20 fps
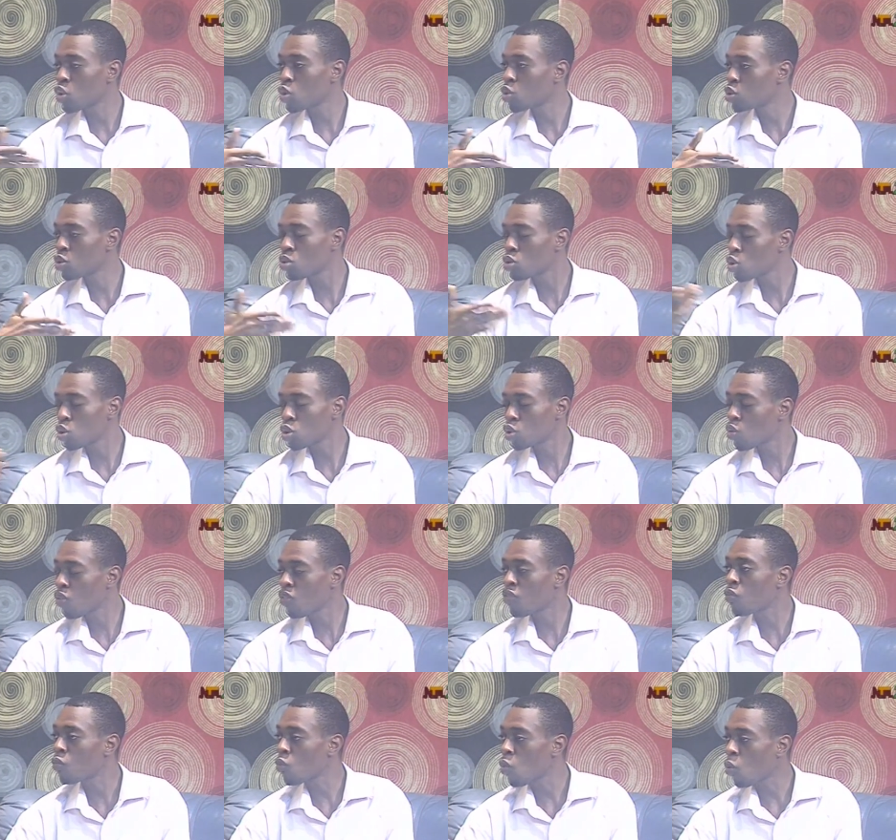those those
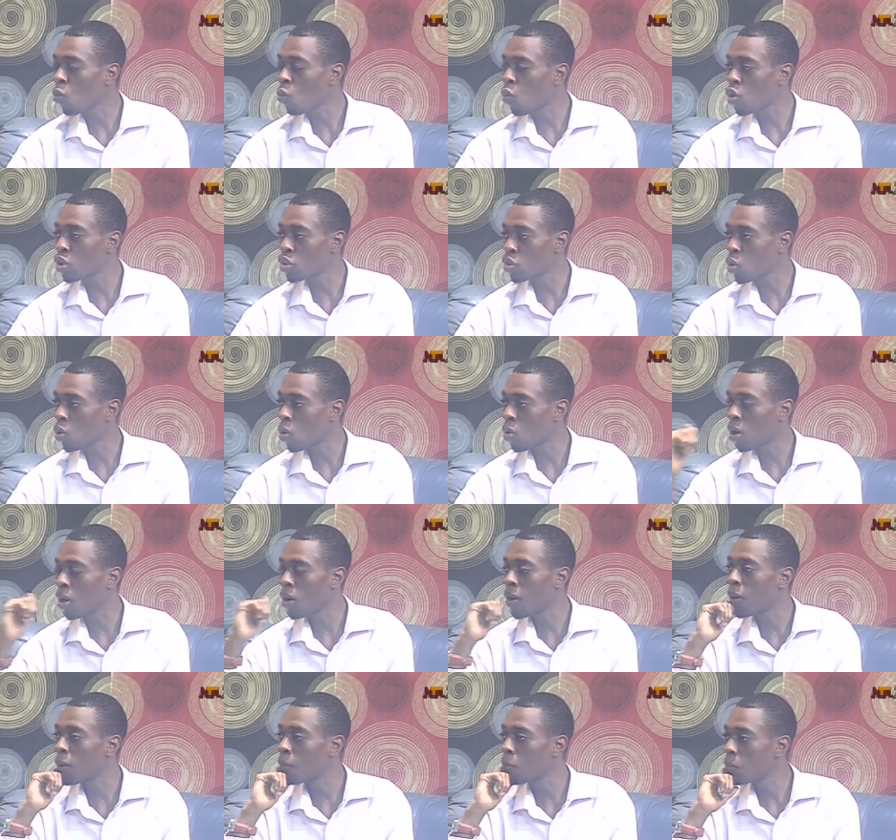who've won your
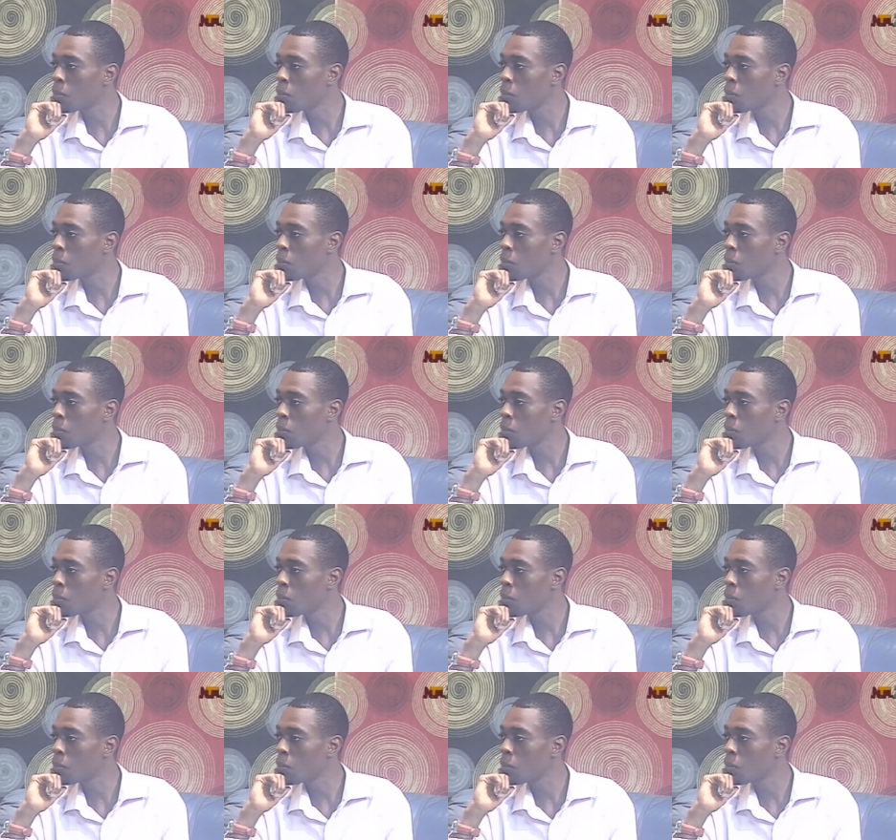um,